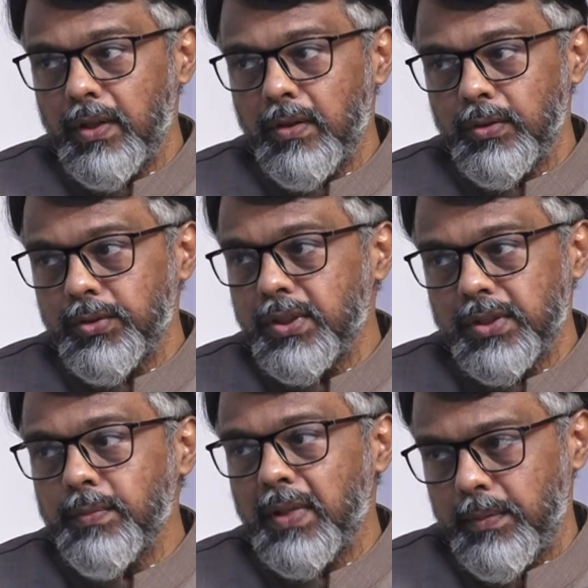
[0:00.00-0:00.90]
and all those
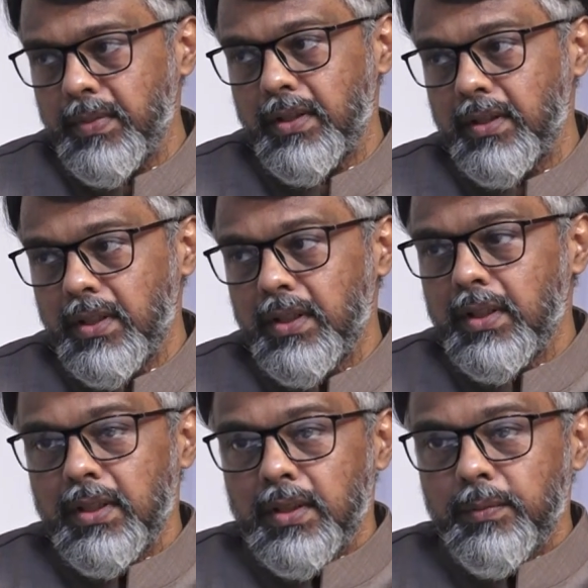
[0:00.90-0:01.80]
things in Malabar,
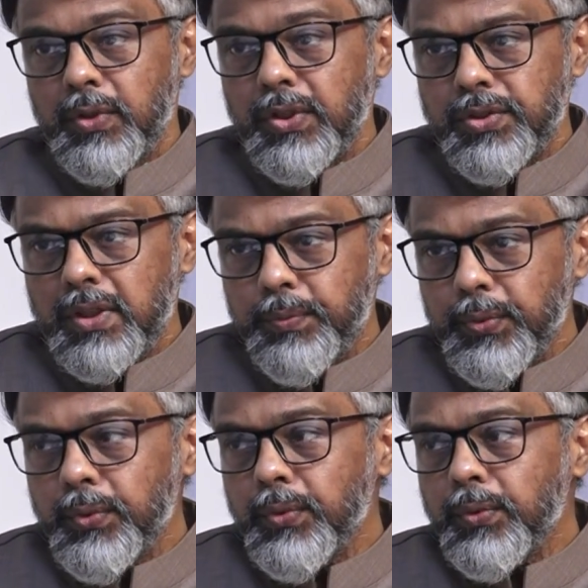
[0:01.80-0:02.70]
because
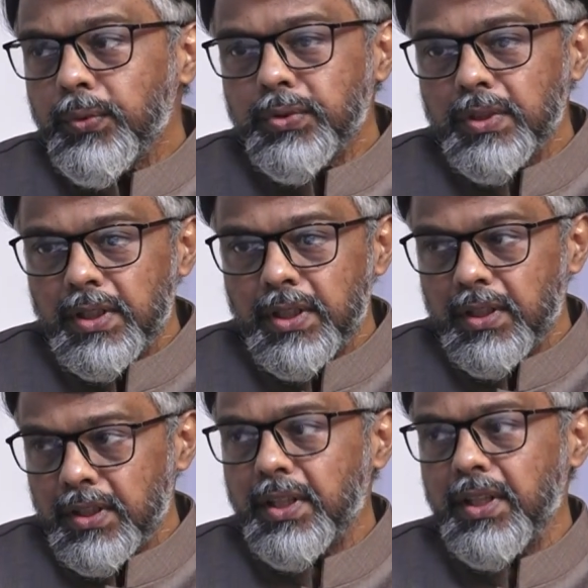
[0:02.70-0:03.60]
Tipu's
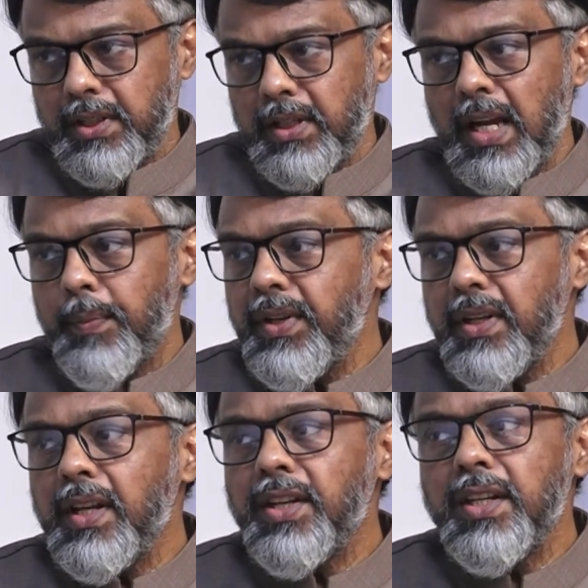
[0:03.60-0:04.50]
retreat happened
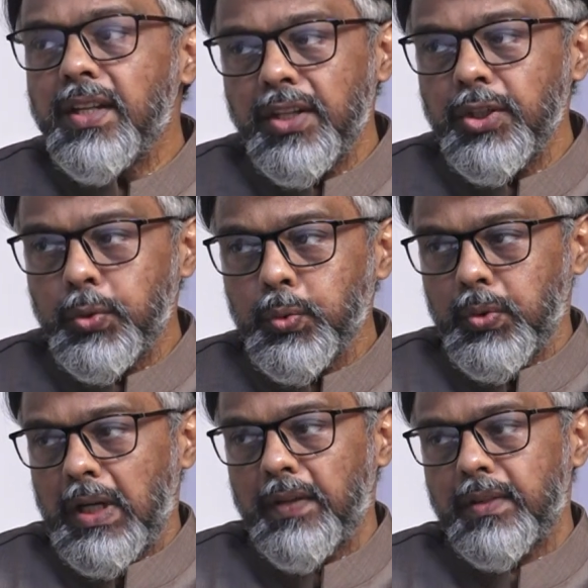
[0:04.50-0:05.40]
in
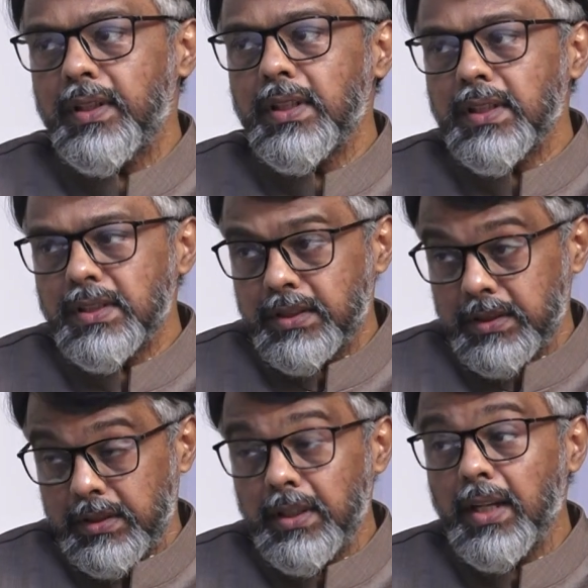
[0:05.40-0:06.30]
1892 after the
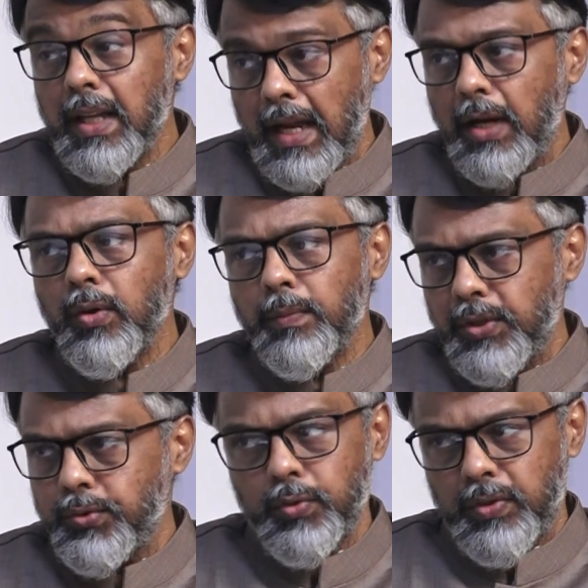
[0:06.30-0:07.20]
Third
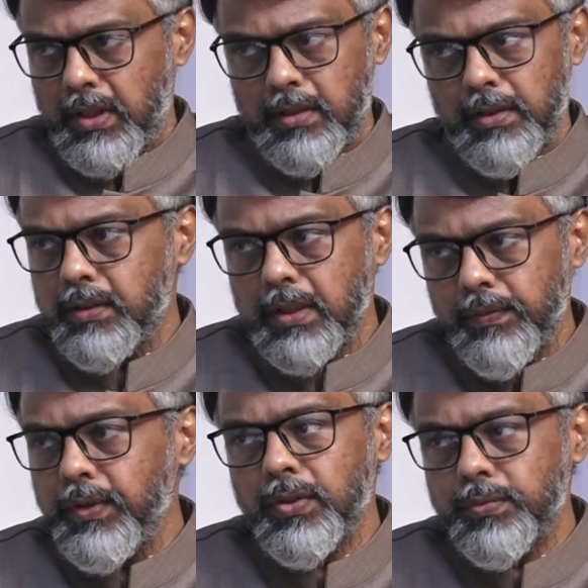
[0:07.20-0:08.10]
Anglo-Mysore War, the
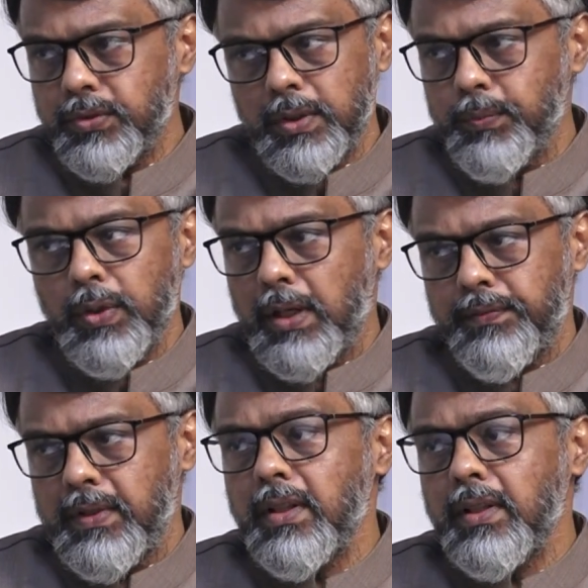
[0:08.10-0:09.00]
defeat of Tipu after